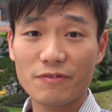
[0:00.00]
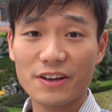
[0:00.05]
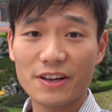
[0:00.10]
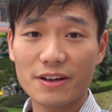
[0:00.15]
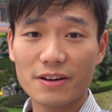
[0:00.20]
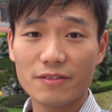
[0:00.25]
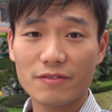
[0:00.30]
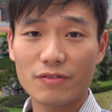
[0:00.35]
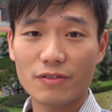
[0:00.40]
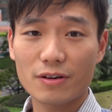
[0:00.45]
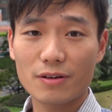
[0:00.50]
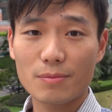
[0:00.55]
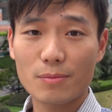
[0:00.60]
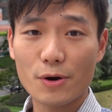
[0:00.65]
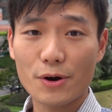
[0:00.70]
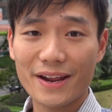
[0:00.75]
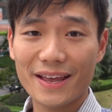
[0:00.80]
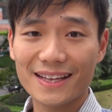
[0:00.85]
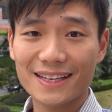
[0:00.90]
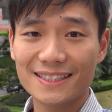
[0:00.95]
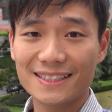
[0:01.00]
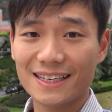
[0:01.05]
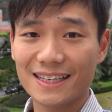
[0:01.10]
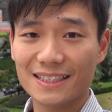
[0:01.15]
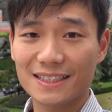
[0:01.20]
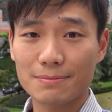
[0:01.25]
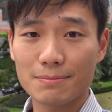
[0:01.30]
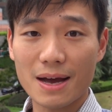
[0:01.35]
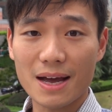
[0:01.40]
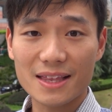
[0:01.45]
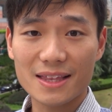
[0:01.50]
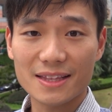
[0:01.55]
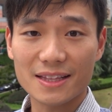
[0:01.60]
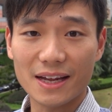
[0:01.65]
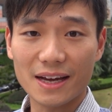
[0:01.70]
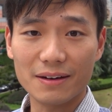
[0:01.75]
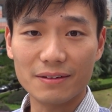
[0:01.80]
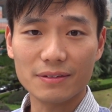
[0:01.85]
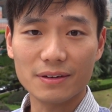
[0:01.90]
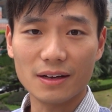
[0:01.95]
video for more than six months
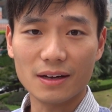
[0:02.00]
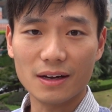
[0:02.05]
now.